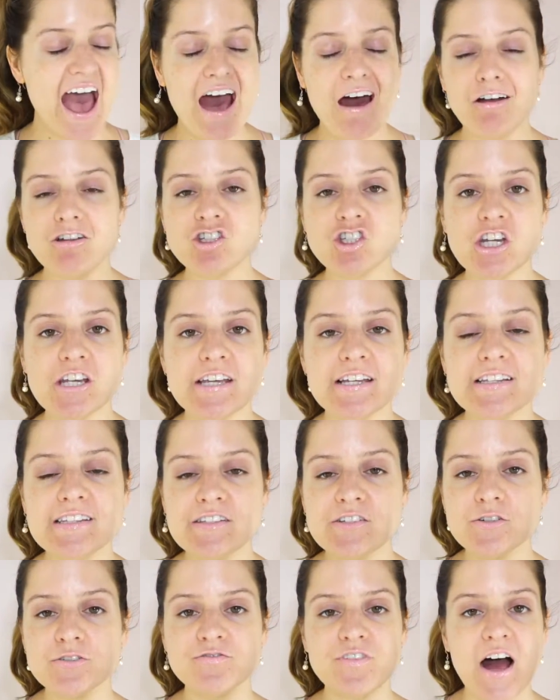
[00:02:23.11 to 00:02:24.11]
algae can
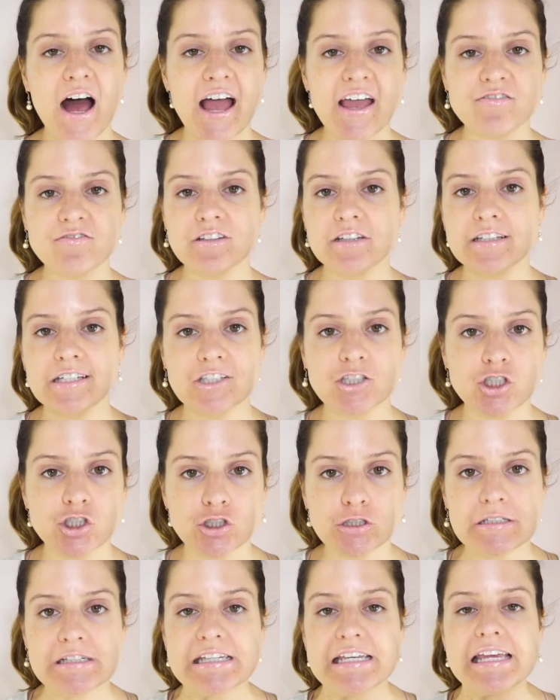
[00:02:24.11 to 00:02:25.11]
survive
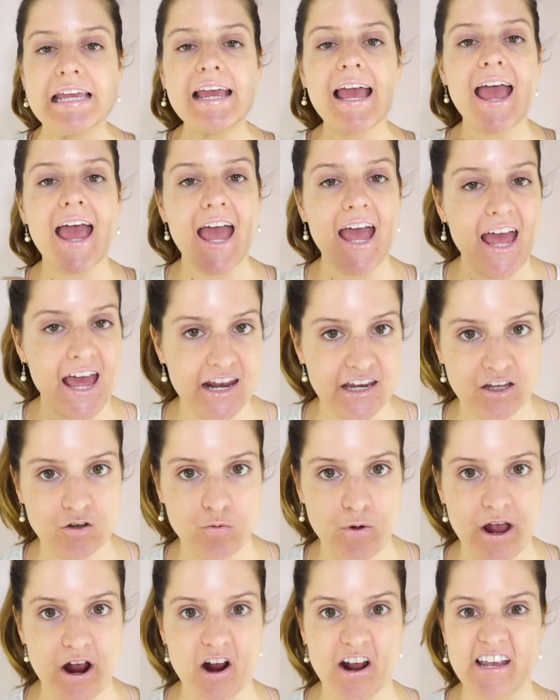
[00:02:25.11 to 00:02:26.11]
literally
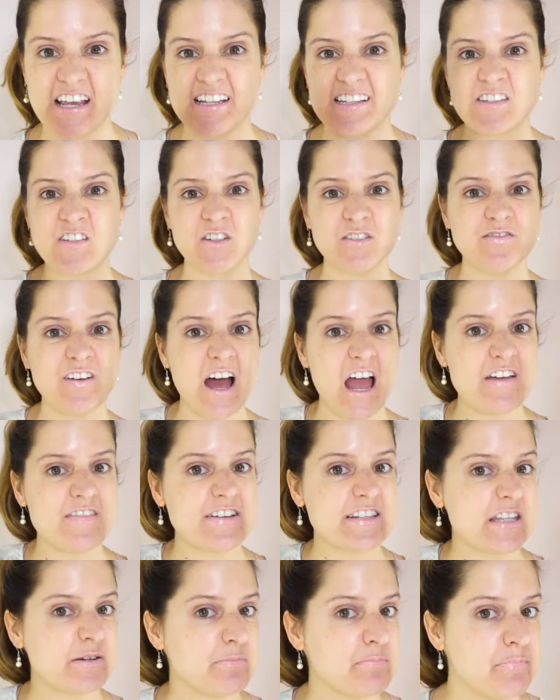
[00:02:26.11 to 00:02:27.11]
anywhere. It could survive
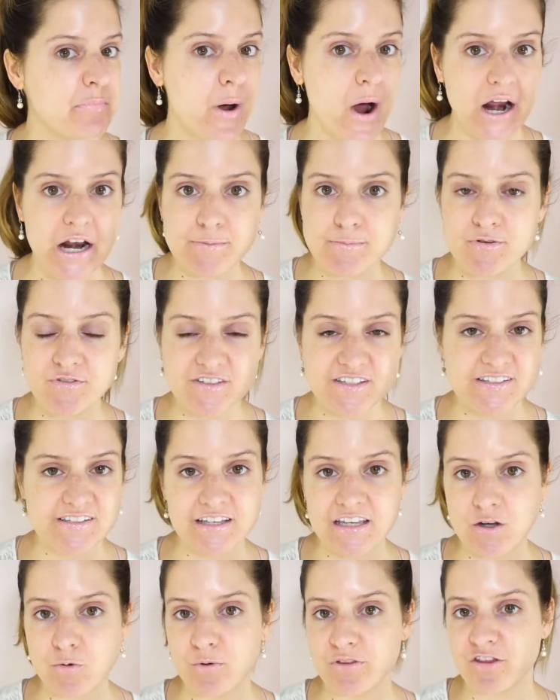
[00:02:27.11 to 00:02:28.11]
at the bottom of a
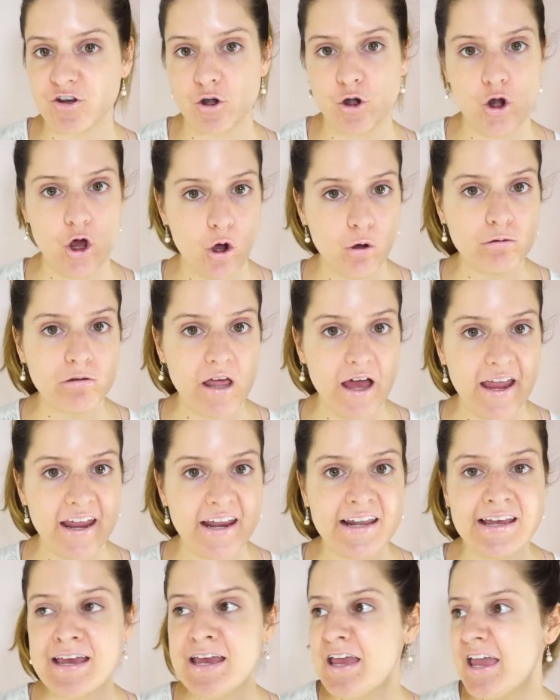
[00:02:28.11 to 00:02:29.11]
sea with no
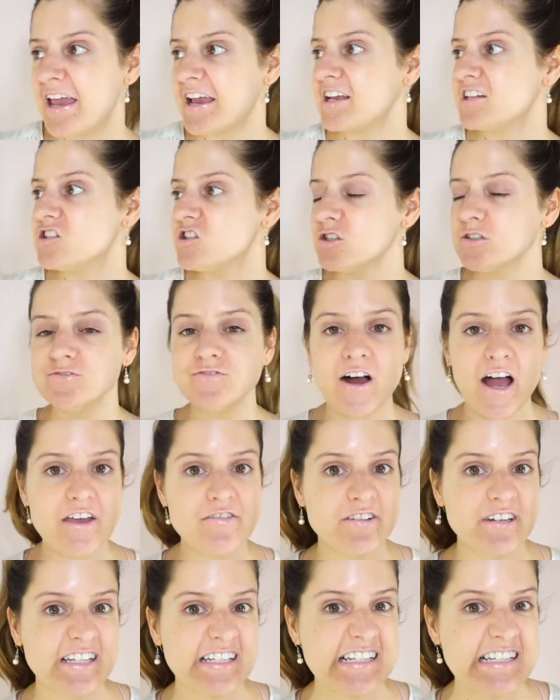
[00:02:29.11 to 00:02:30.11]
light, it could survive
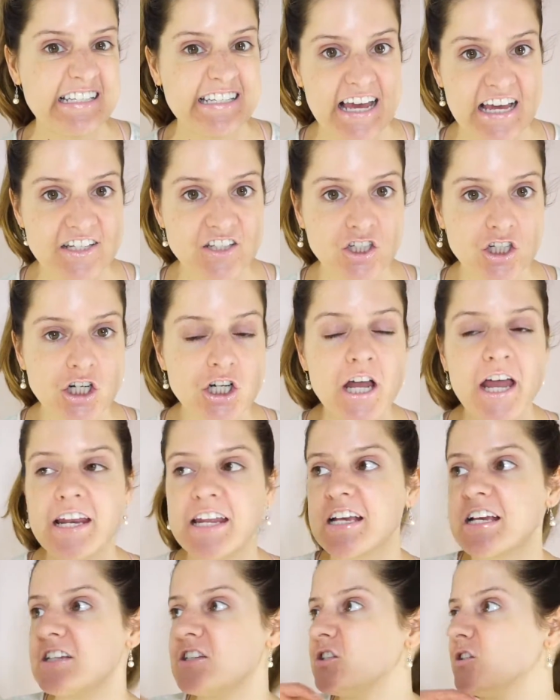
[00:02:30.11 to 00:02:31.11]
in a desert, and
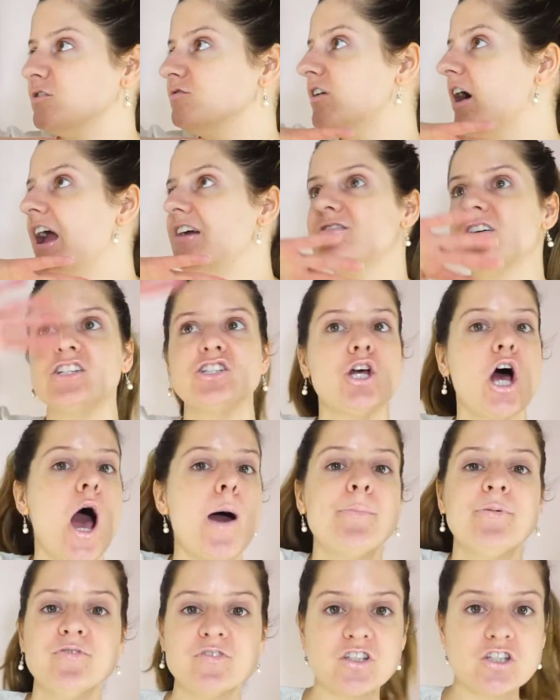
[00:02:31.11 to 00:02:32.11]
it could survive on
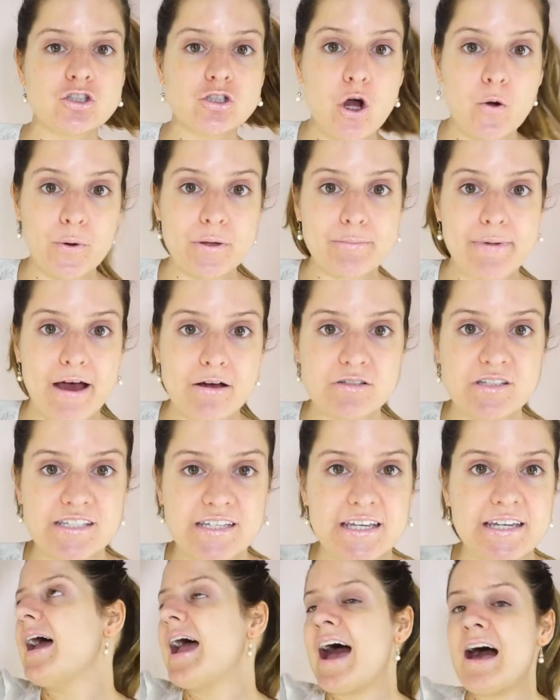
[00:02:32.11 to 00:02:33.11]
top of a snowy
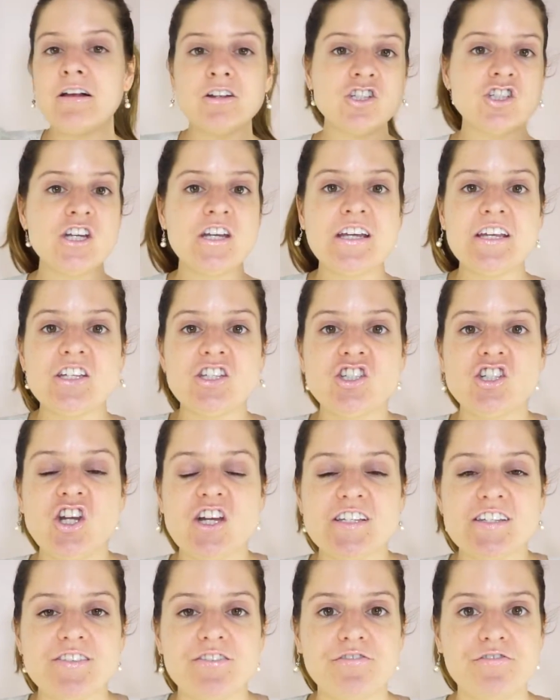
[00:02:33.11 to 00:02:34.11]
mountain. Algae is
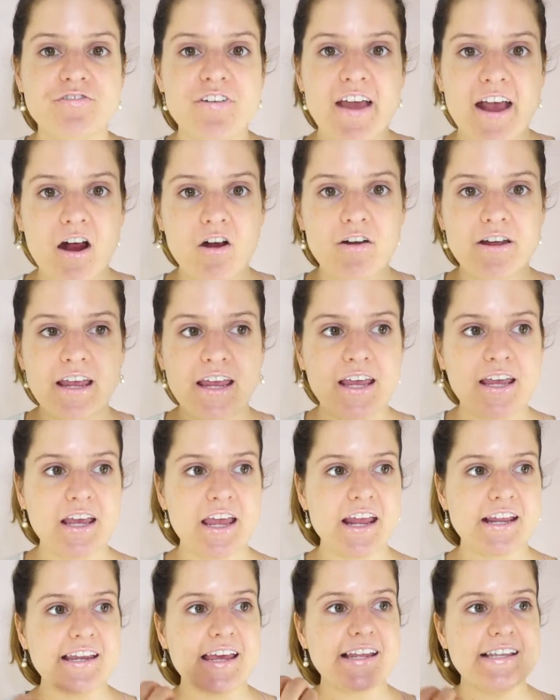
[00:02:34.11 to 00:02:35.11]
just very,
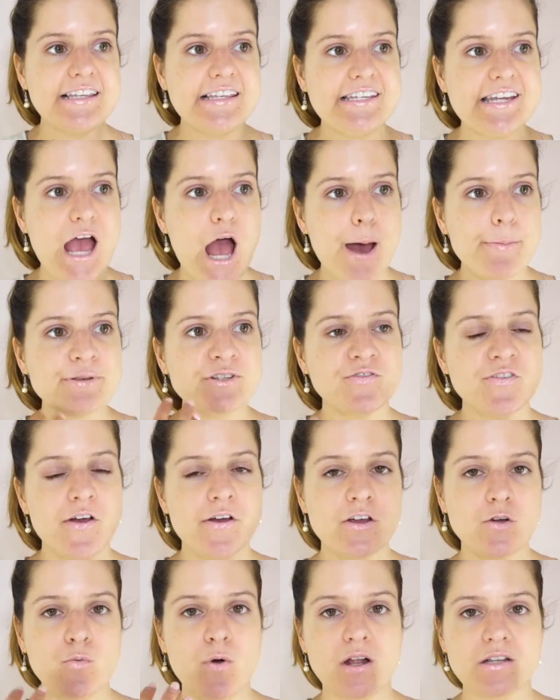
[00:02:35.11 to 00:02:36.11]
it adapts
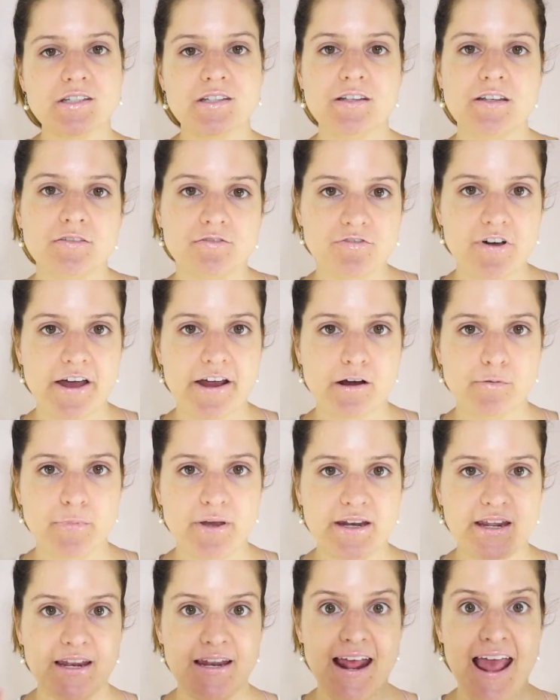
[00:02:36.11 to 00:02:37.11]
very well to the
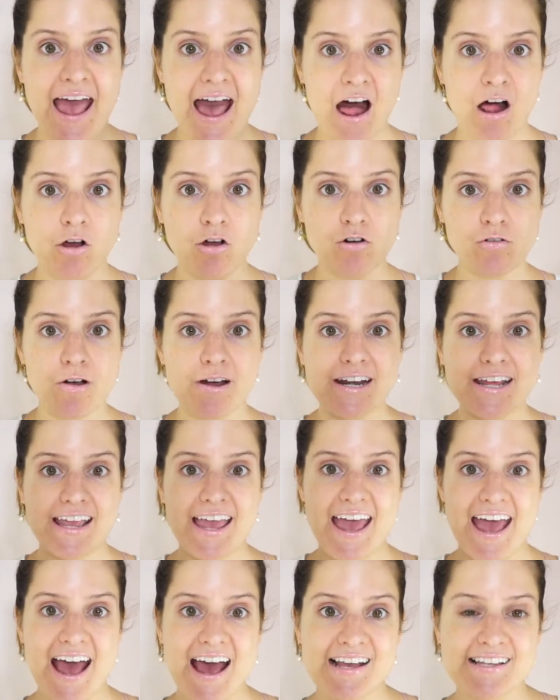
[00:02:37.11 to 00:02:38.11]
environment, and hyaluronic
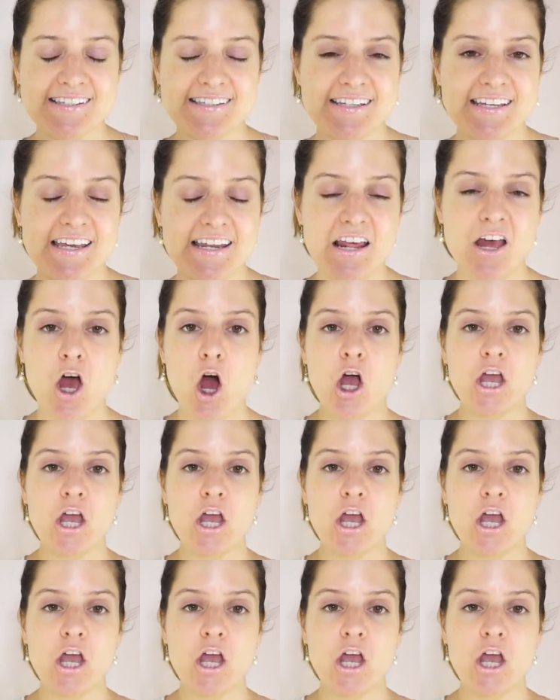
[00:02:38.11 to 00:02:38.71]
acid